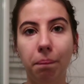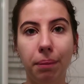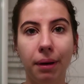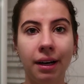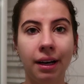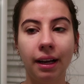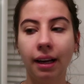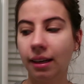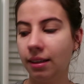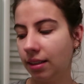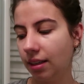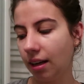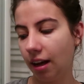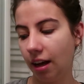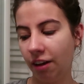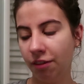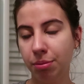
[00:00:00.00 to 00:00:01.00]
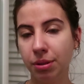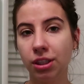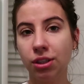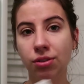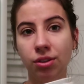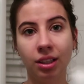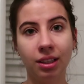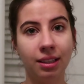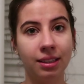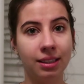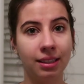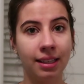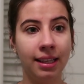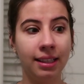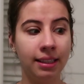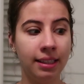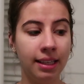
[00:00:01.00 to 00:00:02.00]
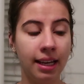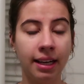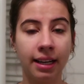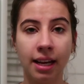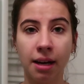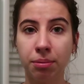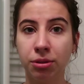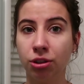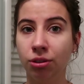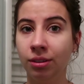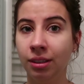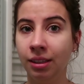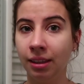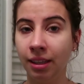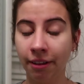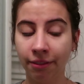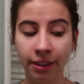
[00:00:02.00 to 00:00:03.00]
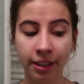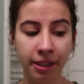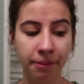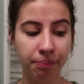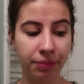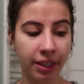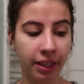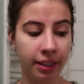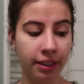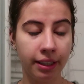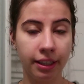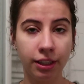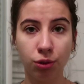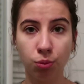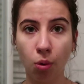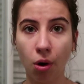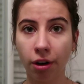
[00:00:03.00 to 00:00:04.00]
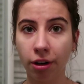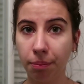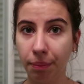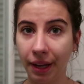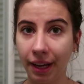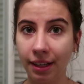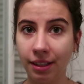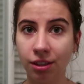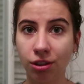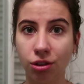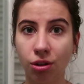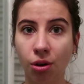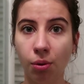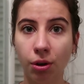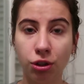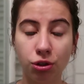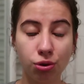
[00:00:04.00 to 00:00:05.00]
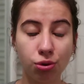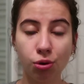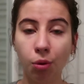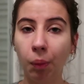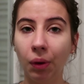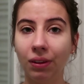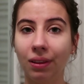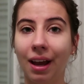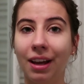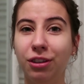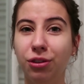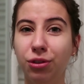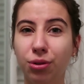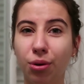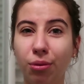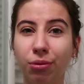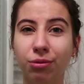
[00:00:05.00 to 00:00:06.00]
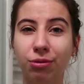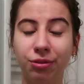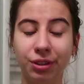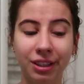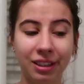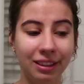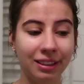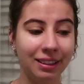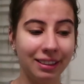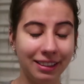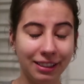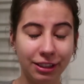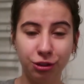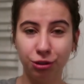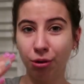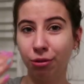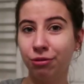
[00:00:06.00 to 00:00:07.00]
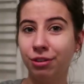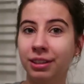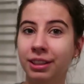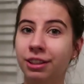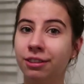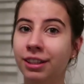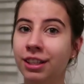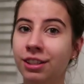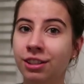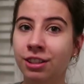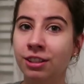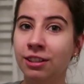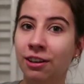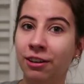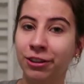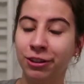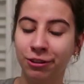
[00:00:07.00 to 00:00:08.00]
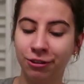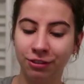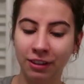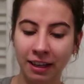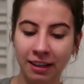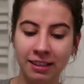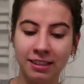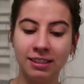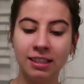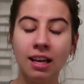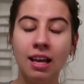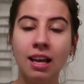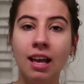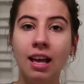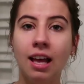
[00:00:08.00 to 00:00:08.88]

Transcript: But I've been using this lately and I absolutely love it. It's water-based, so it's super light. Don't feel it greasy on your face.